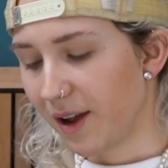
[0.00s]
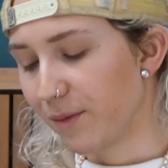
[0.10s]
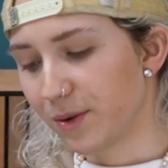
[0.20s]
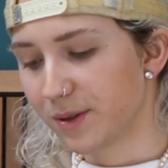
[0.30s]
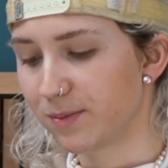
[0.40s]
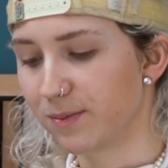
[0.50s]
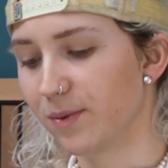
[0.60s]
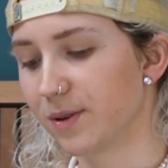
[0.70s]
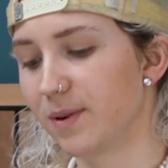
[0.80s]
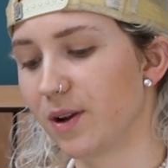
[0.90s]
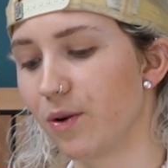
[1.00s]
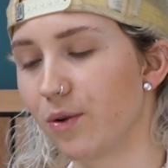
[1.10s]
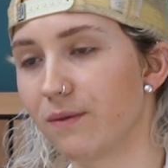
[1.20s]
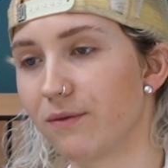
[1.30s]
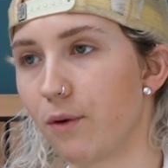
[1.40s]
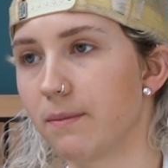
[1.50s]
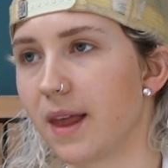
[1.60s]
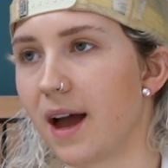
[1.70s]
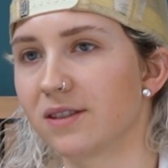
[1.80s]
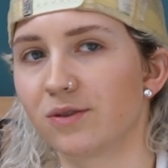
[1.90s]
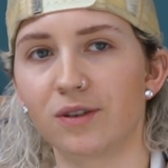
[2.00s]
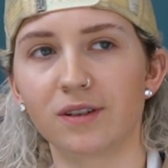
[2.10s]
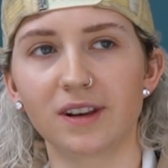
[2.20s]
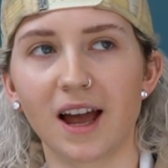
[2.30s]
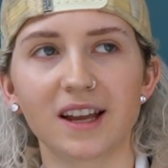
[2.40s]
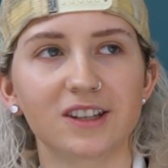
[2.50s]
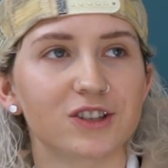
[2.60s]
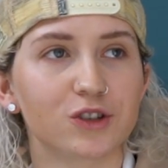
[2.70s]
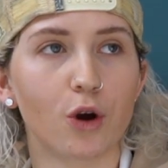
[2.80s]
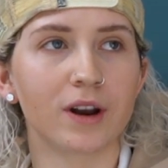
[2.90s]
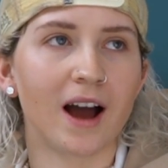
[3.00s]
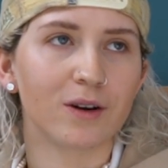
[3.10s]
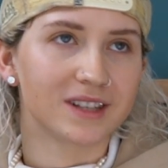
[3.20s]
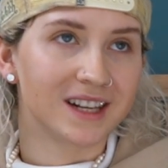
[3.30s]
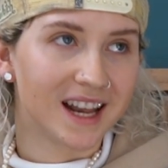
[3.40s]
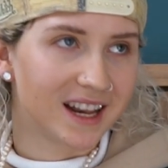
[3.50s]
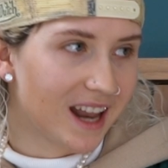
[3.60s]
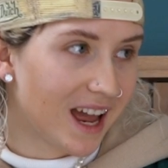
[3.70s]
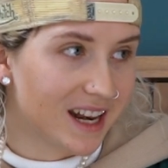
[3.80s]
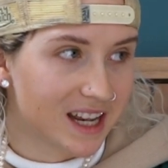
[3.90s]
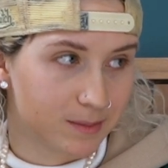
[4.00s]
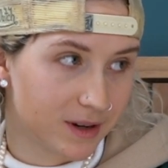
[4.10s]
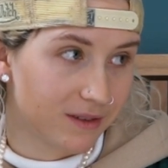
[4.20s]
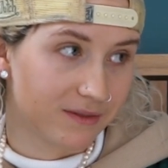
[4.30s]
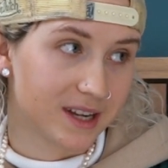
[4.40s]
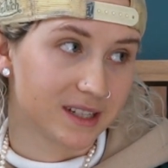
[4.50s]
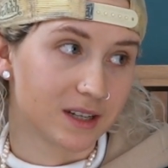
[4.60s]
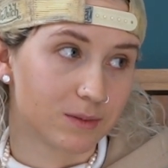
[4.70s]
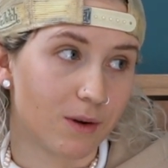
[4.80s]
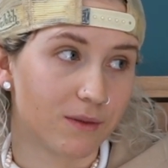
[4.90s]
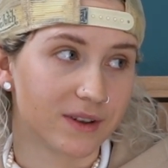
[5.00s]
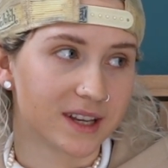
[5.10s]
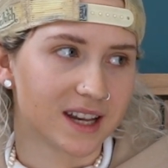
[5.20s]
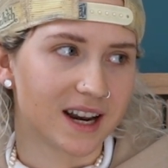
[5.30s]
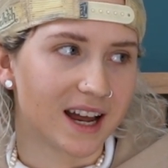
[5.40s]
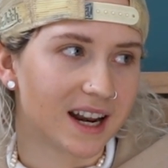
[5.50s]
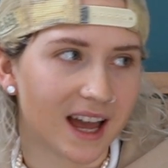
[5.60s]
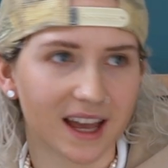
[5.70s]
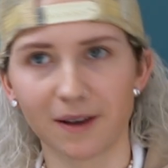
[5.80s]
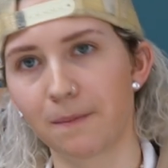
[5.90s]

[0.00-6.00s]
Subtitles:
what's been going on from that song. Like, just going out to like lesbian events as well and things like that. And like,